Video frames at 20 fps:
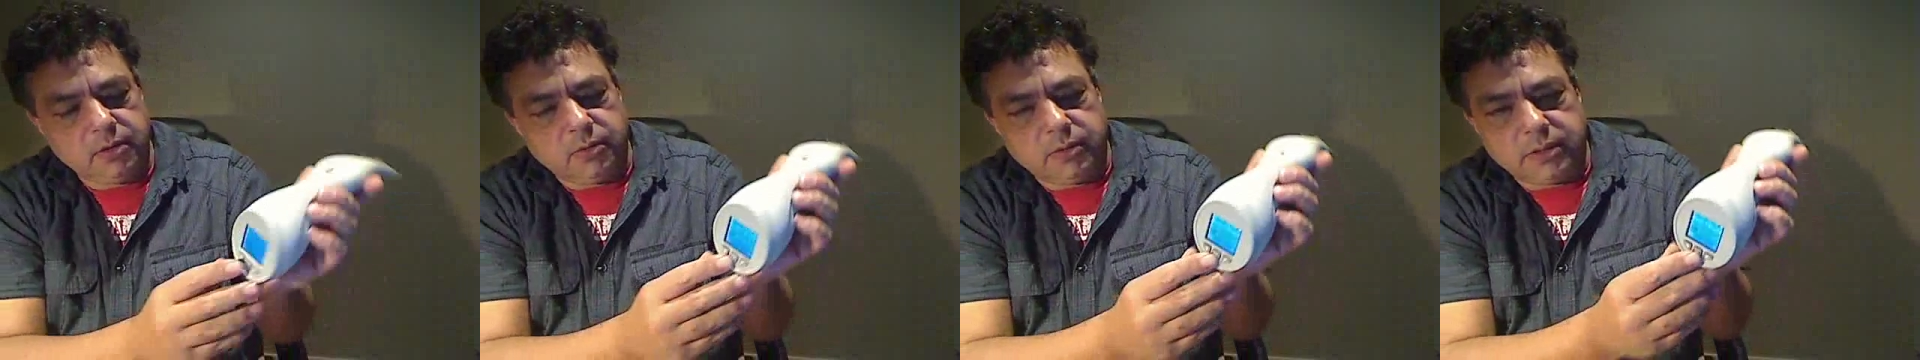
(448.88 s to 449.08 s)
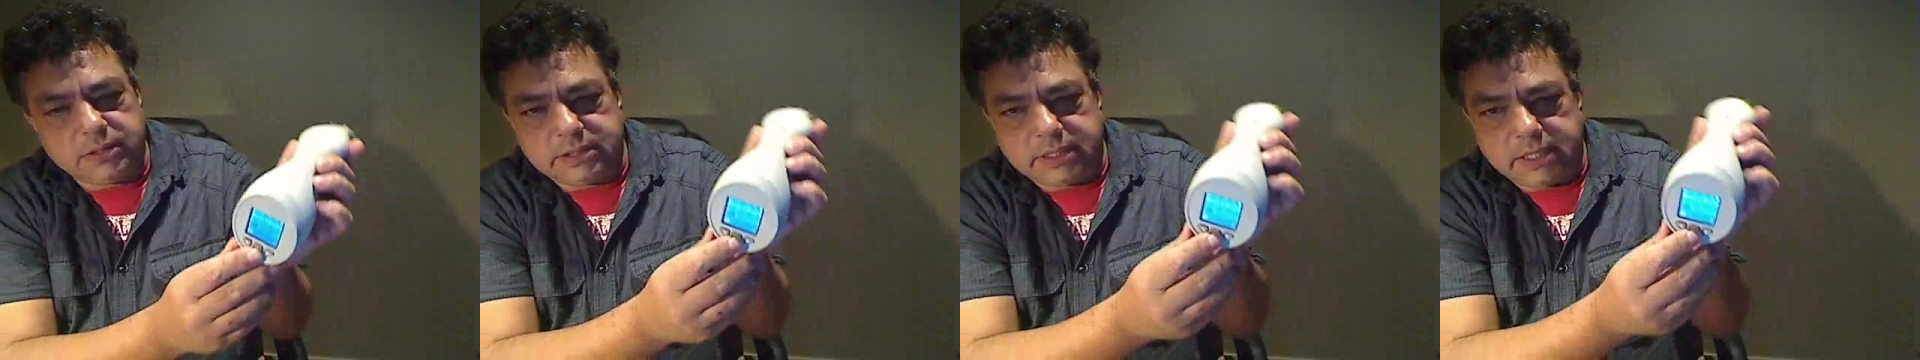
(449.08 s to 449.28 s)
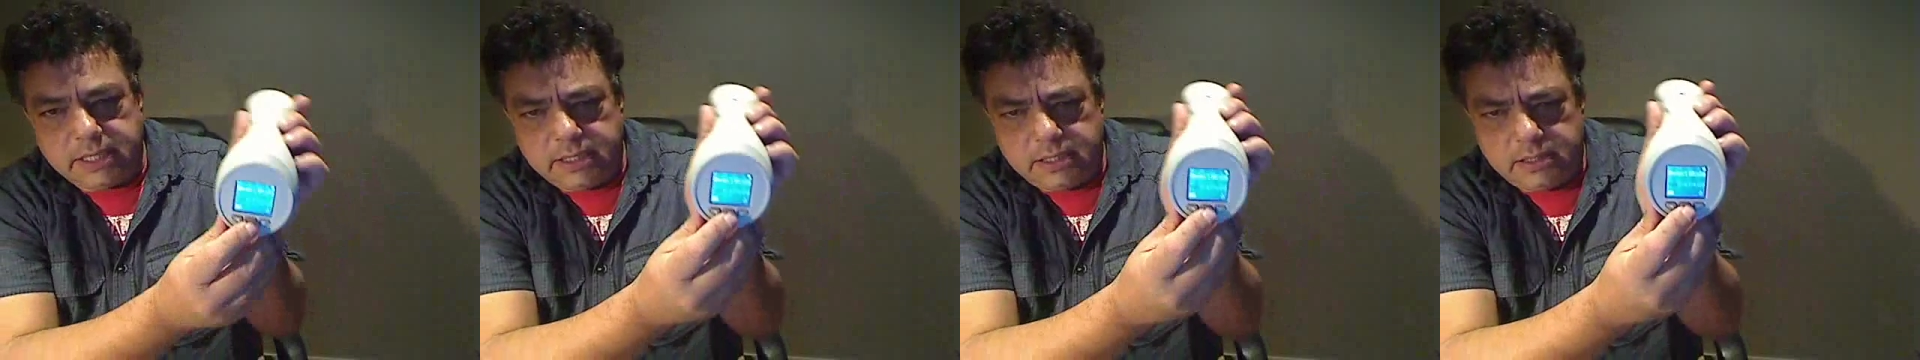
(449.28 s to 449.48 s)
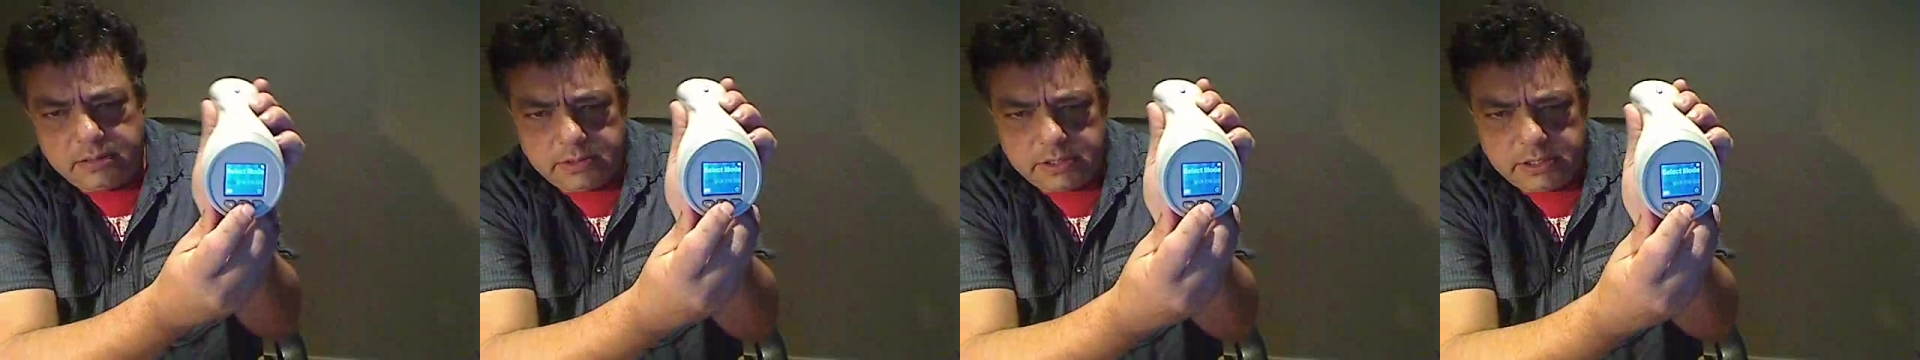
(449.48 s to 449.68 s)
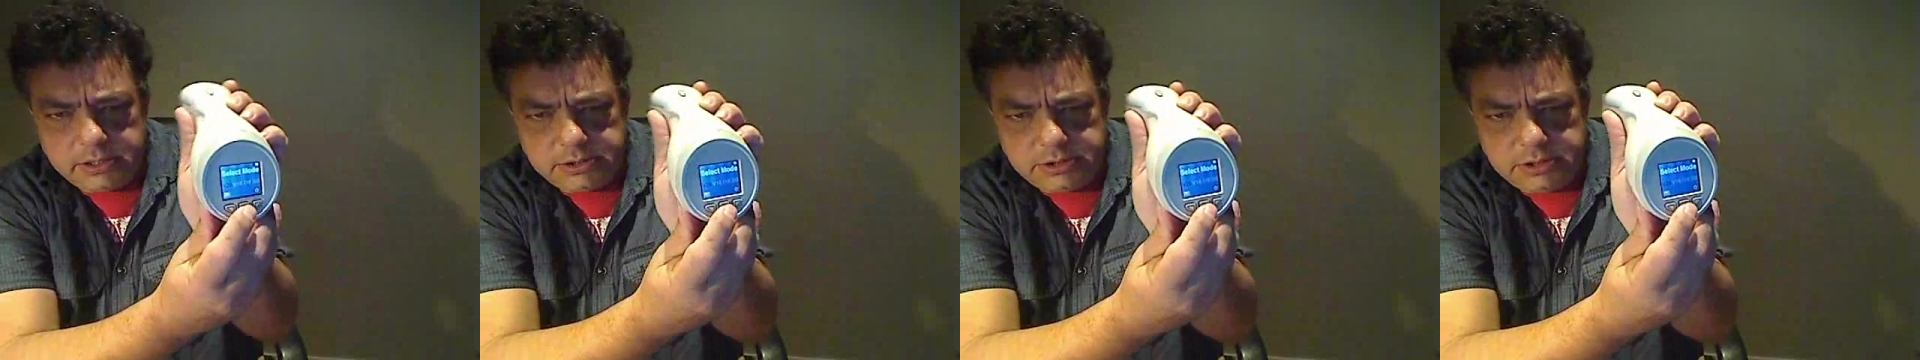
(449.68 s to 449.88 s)
Once again,
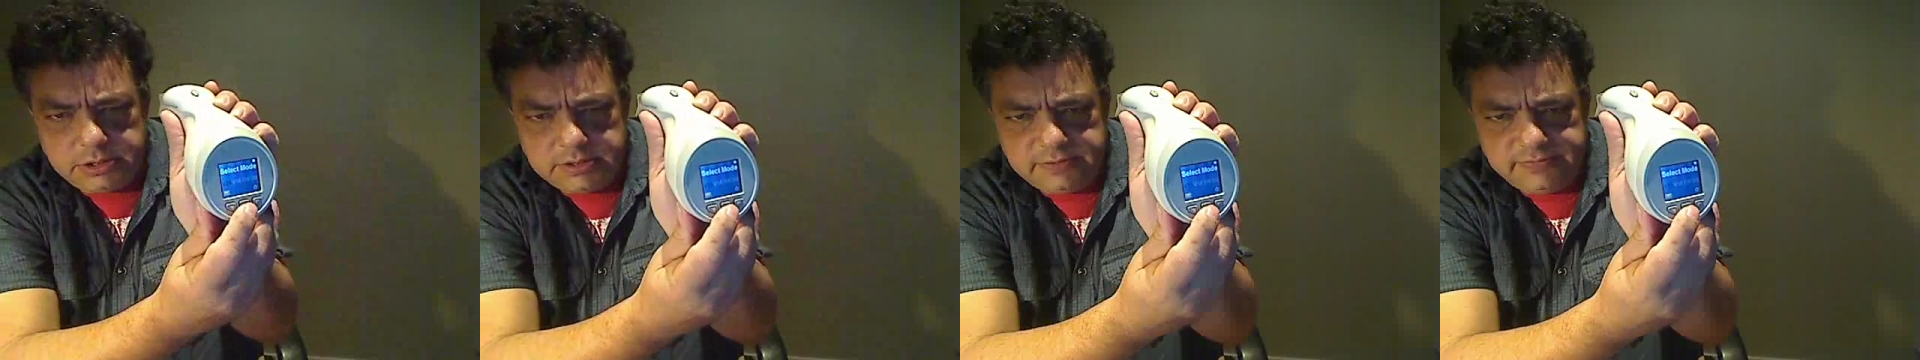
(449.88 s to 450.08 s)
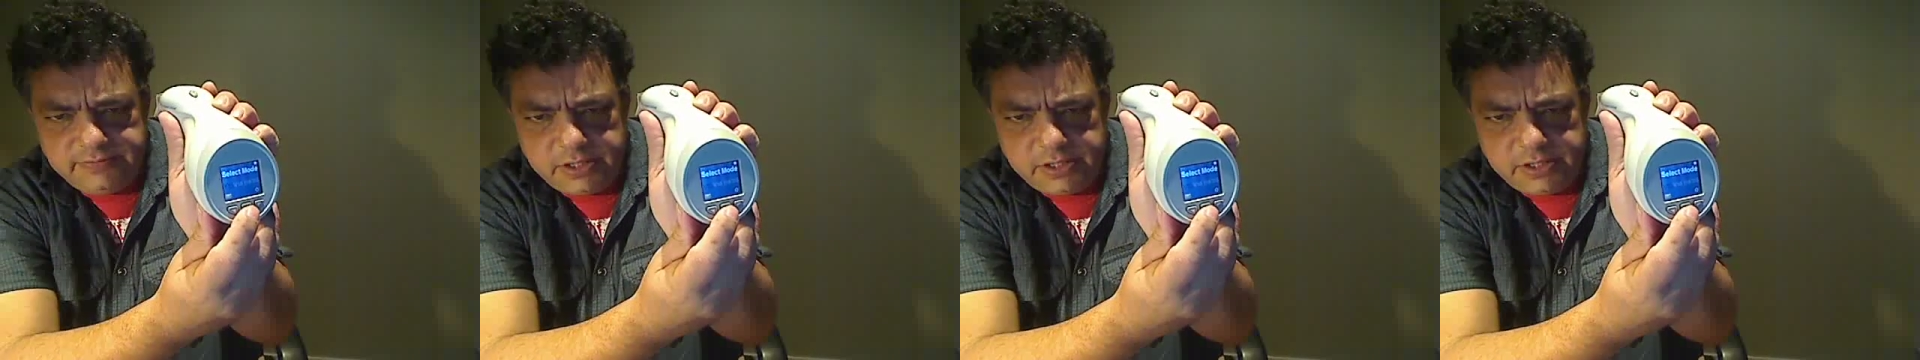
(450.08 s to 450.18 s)
I'm going to choose